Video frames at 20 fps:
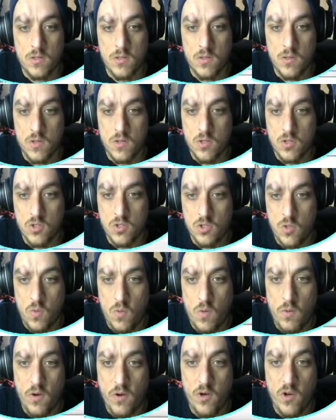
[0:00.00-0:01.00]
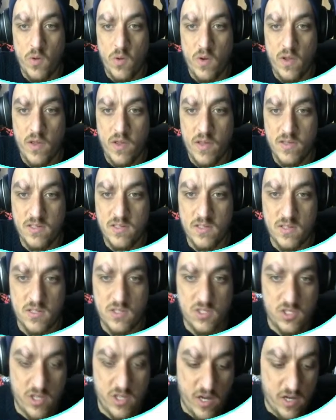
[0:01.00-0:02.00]
So what we'll do is
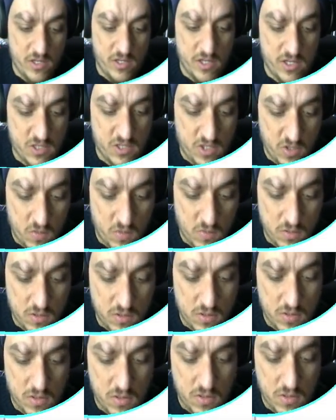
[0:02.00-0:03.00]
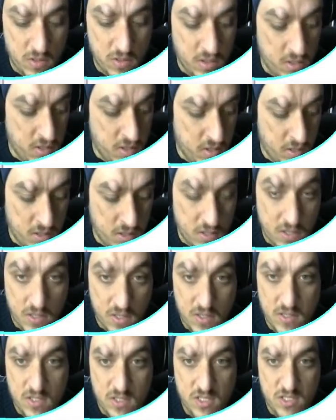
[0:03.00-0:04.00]
change this to
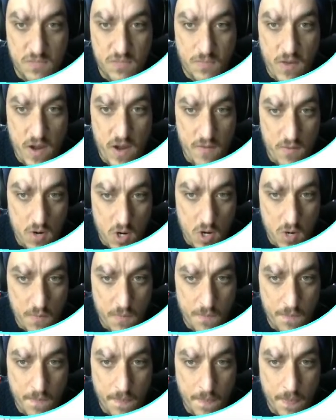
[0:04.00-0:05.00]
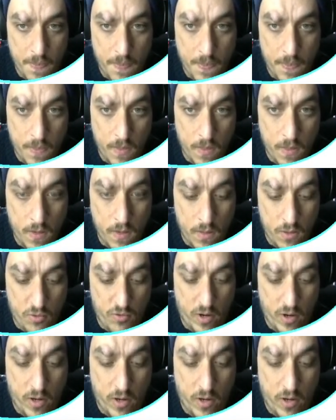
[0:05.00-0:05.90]
Spyro the Dragon.